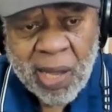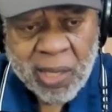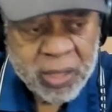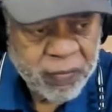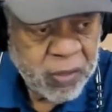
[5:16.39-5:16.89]

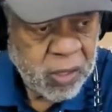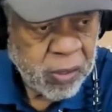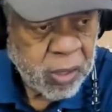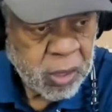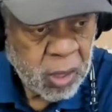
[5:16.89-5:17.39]
I never
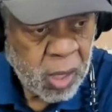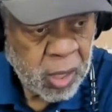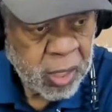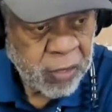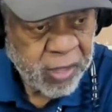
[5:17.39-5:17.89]
hear
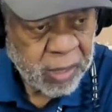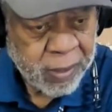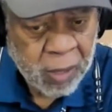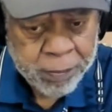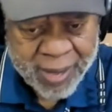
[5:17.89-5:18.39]
uh, anything
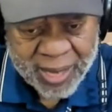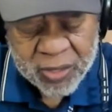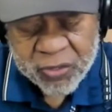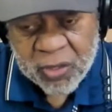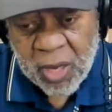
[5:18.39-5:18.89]
about
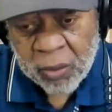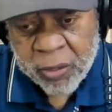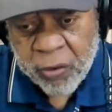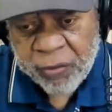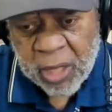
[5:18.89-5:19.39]
Madison. I don't
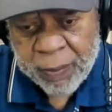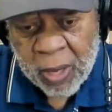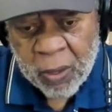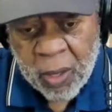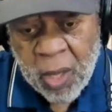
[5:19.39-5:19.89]
hear anything
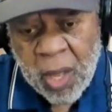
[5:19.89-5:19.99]
about.